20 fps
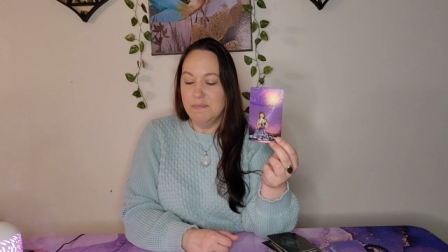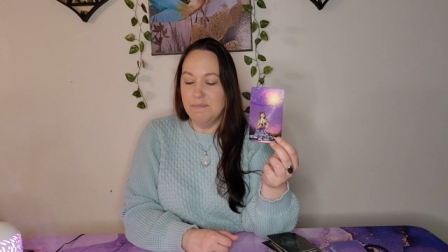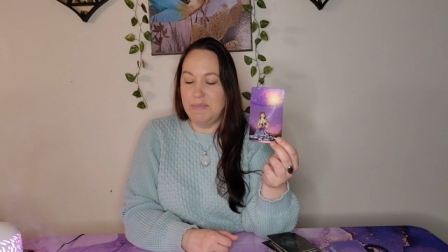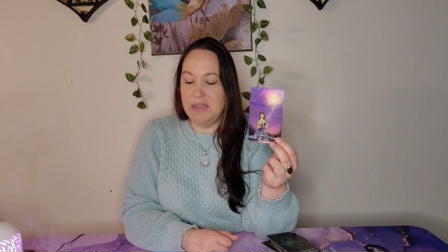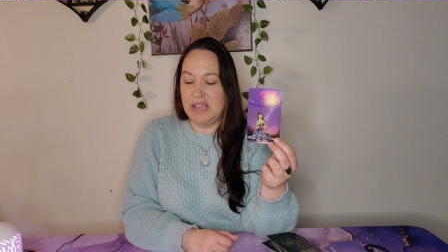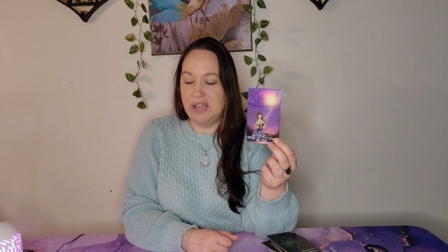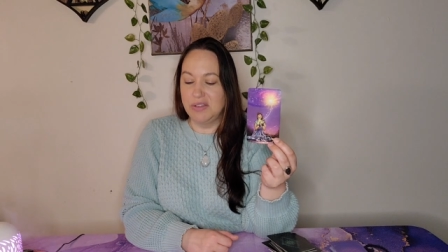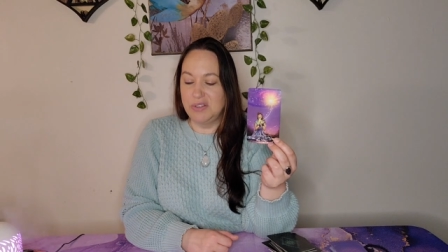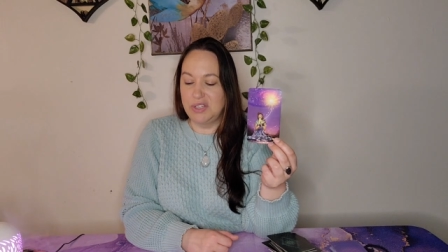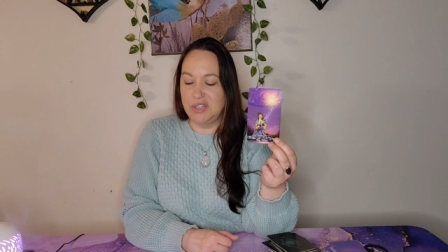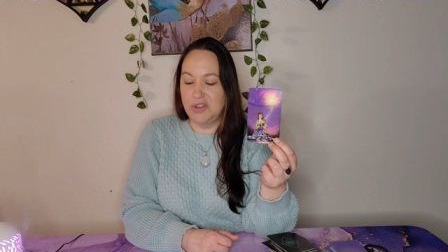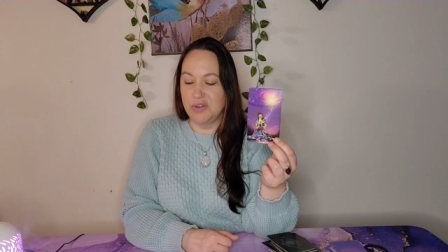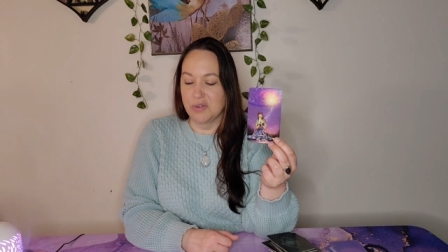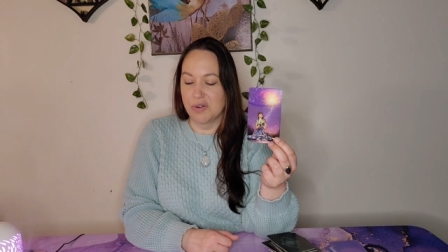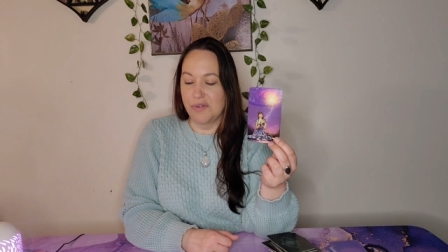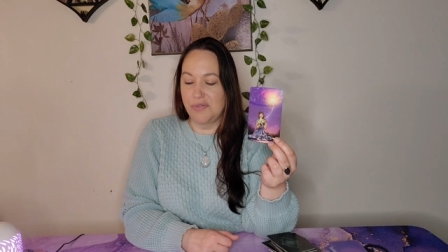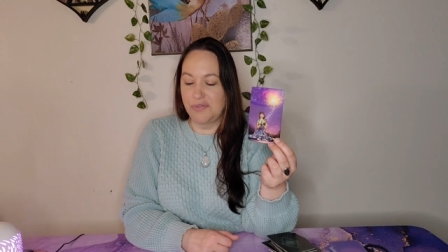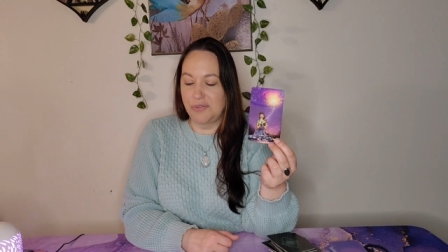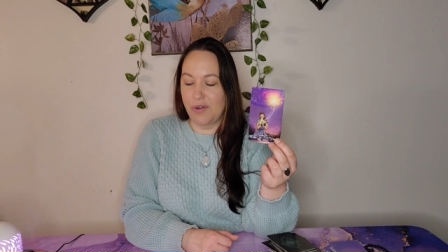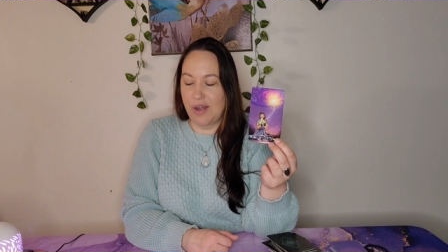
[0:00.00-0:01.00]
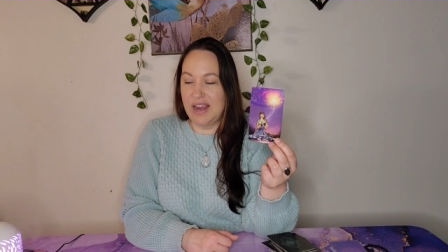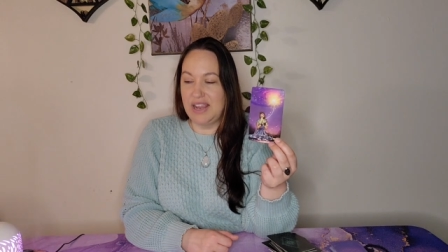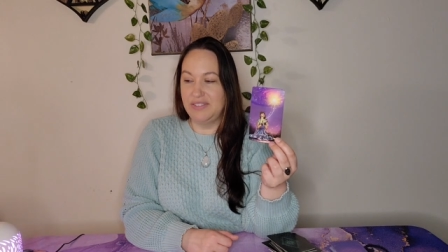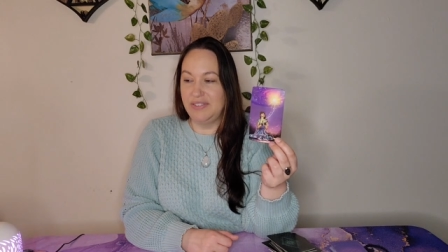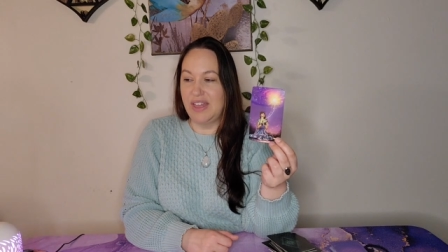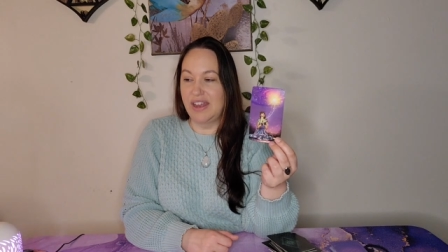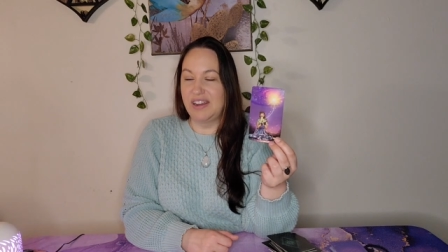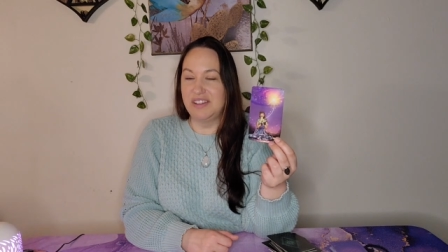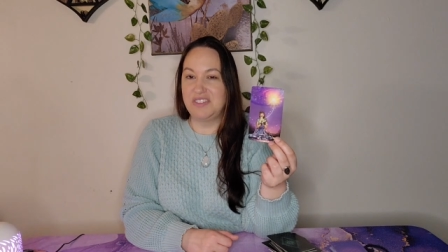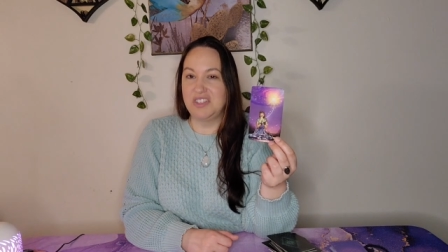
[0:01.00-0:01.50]
because you're
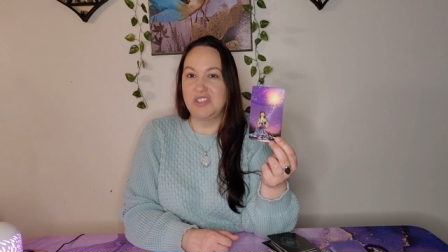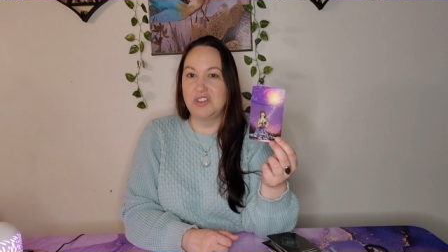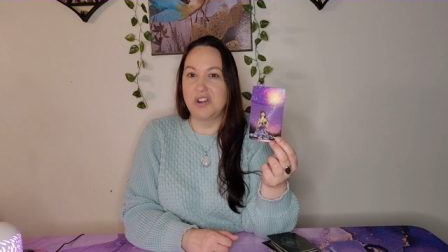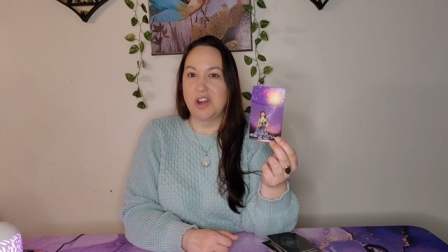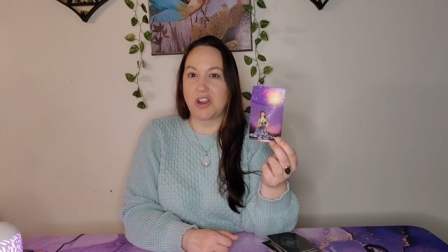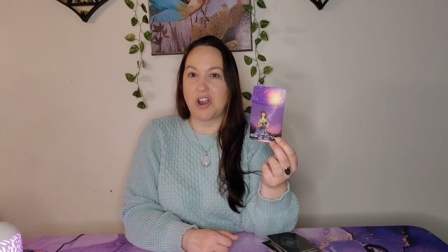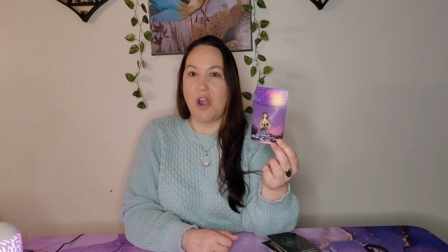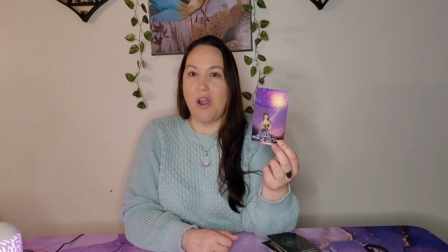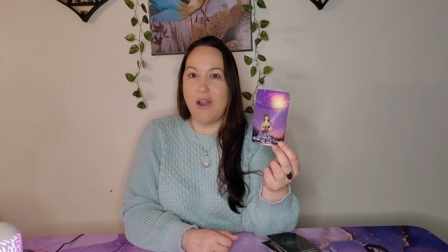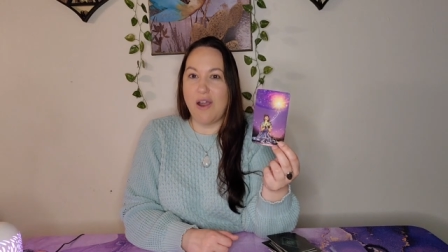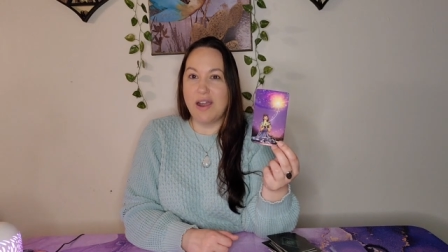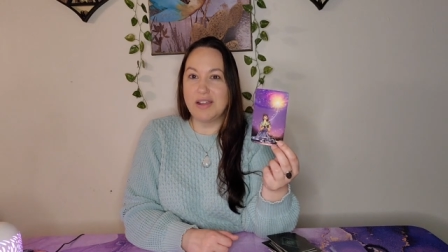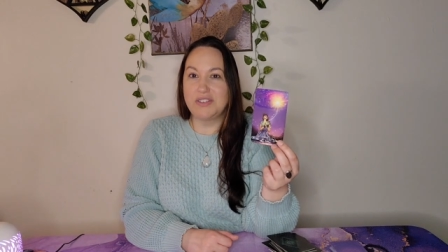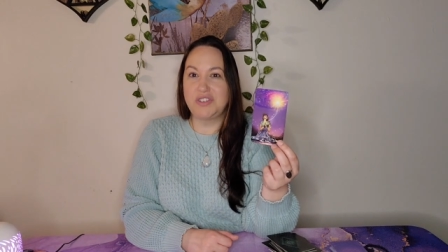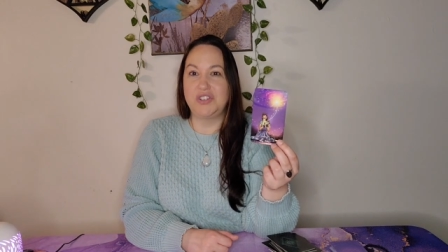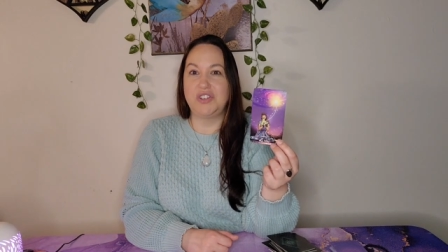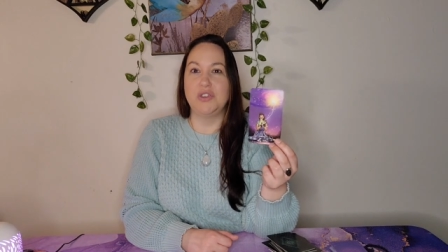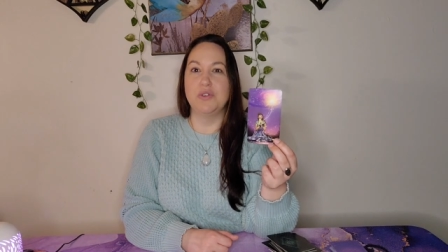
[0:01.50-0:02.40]
afraid that it's going to cost